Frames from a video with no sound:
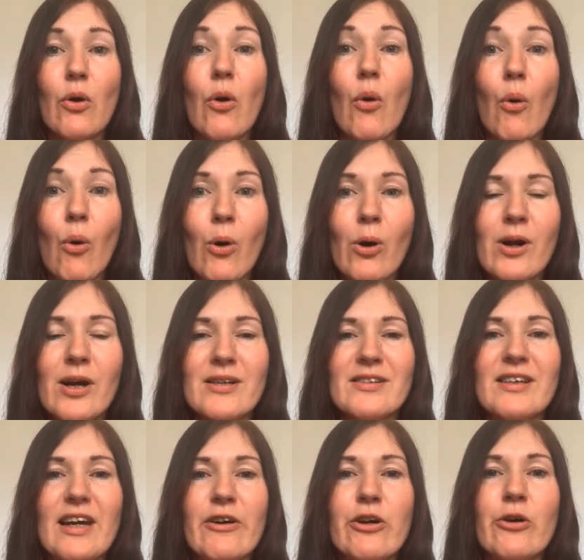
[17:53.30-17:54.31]
Or, as
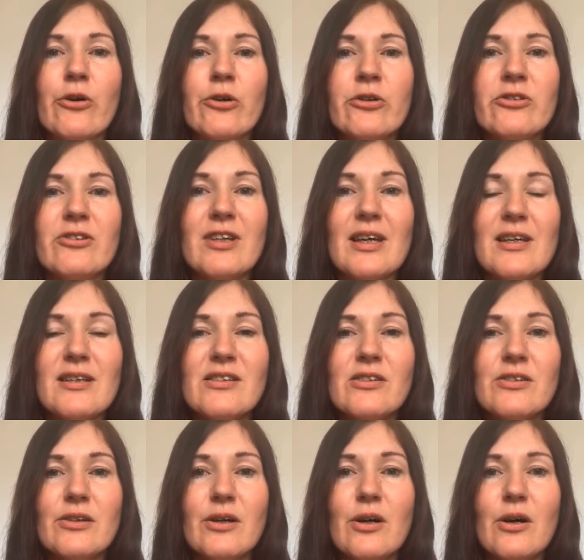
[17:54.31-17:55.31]
Gary Hall
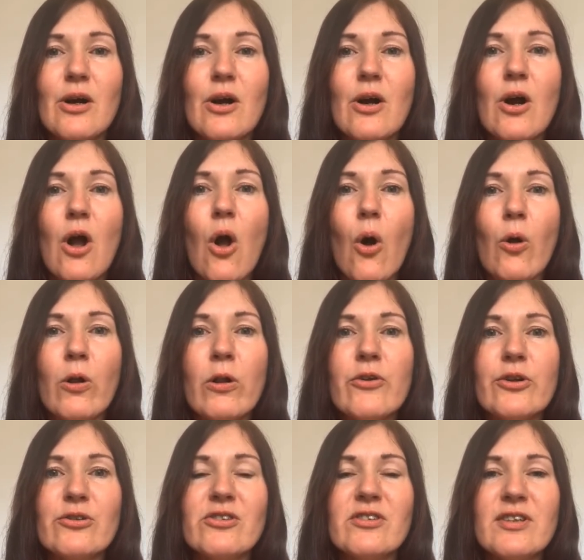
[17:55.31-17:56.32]
states, all
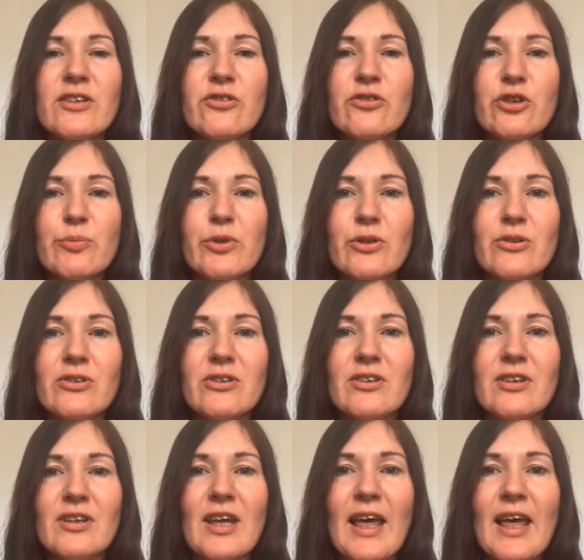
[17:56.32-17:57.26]
those distributed,